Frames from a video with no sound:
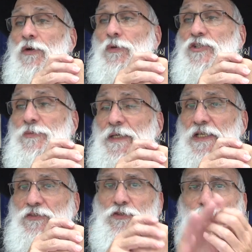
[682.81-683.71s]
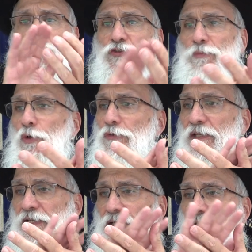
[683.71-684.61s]
which means you're
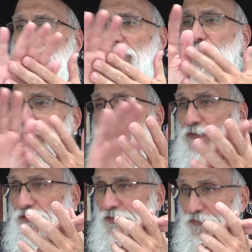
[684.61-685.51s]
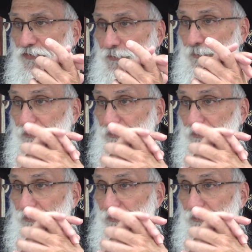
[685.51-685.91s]
smoothing surfaces.